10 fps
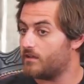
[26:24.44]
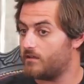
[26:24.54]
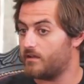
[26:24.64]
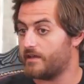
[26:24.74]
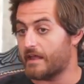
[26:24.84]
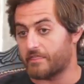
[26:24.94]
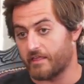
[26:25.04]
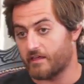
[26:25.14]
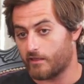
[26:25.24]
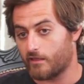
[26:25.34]
And I
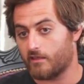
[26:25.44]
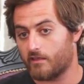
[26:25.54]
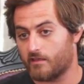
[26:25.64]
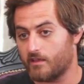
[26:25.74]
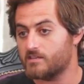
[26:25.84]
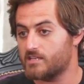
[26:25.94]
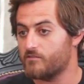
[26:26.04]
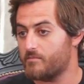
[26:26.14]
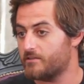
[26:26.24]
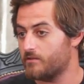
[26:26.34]
think his silver
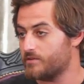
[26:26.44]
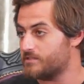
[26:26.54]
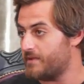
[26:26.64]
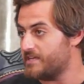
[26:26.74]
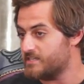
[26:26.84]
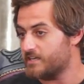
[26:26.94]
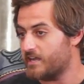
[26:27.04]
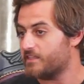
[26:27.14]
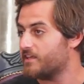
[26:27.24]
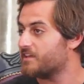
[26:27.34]
medal was amazing, and I
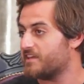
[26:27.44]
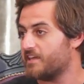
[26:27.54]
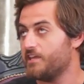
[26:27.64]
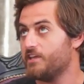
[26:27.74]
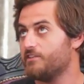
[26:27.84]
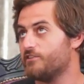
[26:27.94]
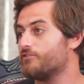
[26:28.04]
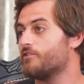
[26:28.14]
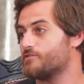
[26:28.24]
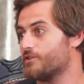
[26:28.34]
think he
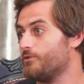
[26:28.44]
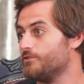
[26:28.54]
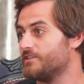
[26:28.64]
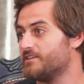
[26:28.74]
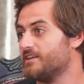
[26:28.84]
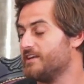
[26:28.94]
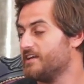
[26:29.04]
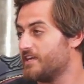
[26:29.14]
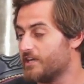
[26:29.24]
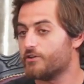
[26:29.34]
deserves the gold, and
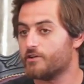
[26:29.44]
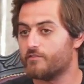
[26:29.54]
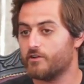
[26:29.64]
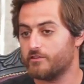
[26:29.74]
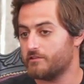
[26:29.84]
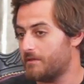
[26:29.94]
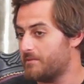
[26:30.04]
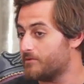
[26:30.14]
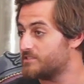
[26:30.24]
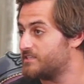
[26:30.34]
he could have gotten it. Maybe
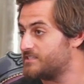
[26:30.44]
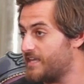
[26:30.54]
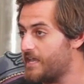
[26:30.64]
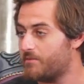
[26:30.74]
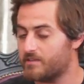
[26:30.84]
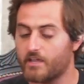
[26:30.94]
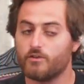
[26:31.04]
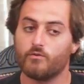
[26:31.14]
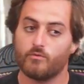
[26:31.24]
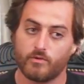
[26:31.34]
it wasn't his day, but I
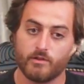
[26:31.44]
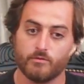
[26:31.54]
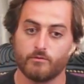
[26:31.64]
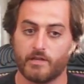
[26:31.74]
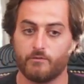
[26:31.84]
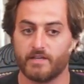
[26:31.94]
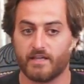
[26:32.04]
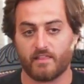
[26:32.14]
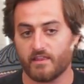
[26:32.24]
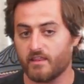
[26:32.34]
know he will get
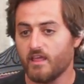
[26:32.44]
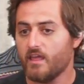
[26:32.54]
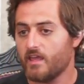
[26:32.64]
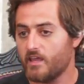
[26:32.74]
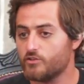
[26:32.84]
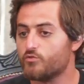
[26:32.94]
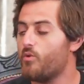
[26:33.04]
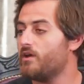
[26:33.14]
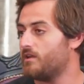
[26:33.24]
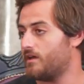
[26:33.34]
it. And he's
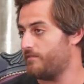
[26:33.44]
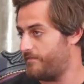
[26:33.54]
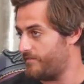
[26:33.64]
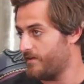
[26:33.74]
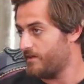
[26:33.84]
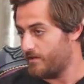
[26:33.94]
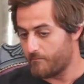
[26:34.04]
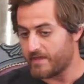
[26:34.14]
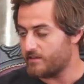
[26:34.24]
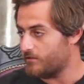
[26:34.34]
one out of
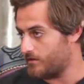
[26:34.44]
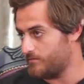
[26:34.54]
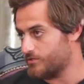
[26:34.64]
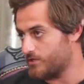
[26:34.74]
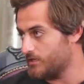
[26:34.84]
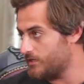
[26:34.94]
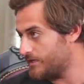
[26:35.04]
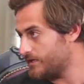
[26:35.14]
many to come, inshallah.